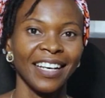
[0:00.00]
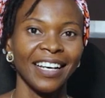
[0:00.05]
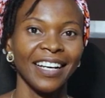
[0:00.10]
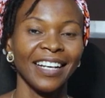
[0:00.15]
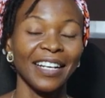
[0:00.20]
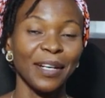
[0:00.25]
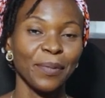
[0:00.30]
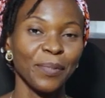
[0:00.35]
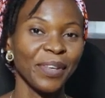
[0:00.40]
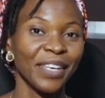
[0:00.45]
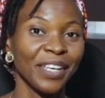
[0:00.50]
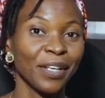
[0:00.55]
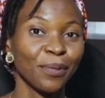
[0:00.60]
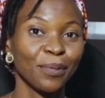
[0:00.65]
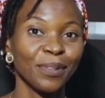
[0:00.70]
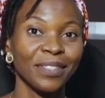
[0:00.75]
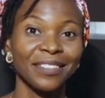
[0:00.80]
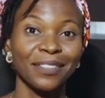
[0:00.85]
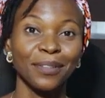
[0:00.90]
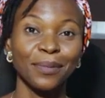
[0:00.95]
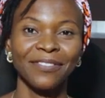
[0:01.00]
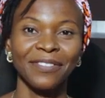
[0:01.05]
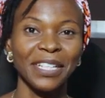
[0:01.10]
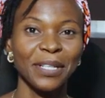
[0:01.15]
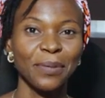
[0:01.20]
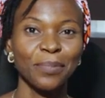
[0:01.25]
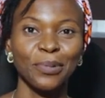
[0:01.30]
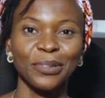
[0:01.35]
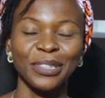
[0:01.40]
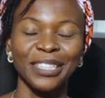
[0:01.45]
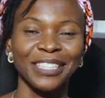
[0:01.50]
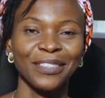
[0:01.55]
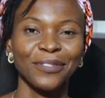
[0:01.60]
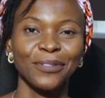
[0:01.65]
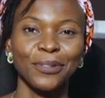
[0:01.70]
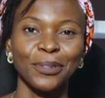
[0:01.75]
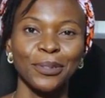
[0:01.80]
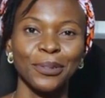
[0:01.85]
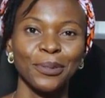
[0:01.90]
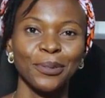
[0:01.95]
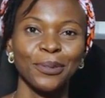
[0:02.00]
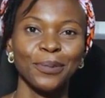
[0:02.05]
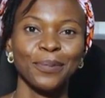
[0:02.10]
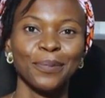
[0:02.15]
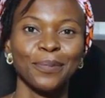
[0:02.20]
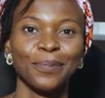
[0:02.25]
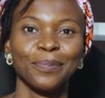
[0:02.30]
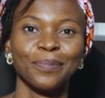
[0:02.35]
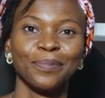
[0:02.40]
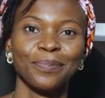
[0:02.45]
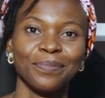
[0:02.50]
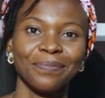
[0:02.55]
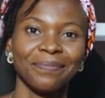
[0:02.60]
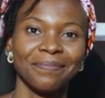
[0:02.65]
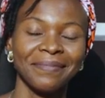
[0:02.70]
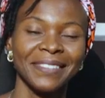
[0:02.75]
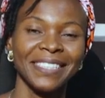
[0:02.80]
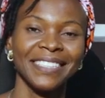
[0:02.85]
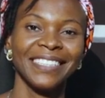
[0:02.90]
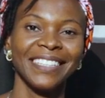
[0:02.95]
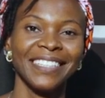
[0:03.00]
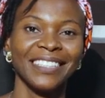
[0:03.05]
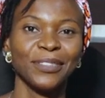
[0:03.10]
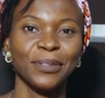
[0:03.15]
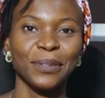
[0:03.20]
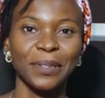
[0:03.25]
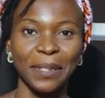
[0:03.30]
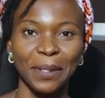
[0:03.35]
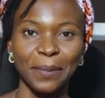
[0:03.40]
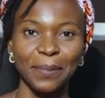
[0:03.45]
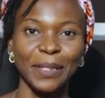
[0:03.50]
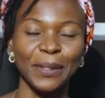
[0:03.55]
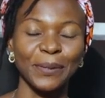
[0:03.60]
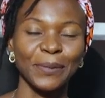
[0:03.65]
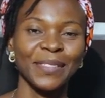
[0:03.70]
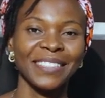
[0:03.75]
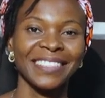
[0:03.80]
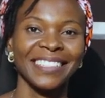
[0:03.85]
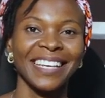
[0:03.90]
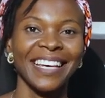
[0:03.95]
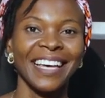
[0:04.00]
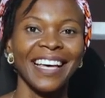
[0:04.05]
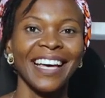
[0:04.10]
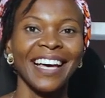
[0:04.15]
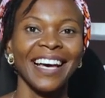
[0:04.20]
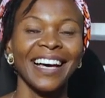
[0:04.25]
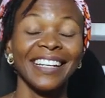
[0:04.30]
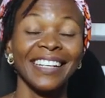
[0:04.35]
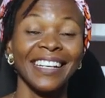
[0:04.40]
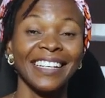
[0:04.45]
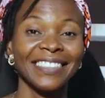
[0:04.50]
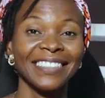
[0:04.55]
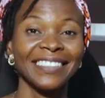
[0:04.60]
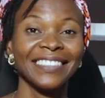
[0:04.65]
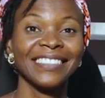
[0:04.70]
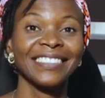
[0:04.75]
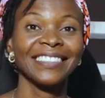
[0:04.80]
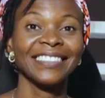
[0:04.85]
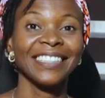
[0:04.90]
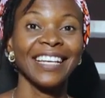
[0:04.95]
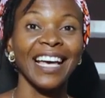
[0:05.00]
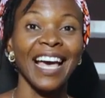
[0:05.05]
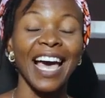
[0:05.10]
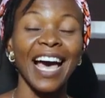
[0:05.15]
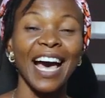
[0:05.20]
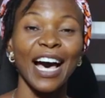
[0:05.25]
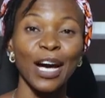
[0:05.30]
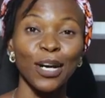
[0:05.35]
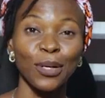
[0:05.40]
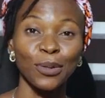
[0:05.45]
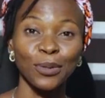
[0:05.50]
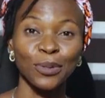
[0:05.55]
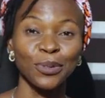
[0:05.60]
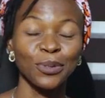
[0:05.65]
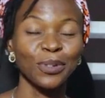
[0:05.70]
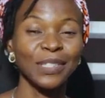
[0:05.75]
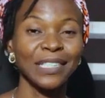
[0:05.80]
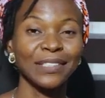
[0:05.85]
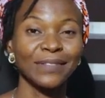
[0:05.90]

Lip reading: and I'm here with something very important for you today to talk about, and that is how do you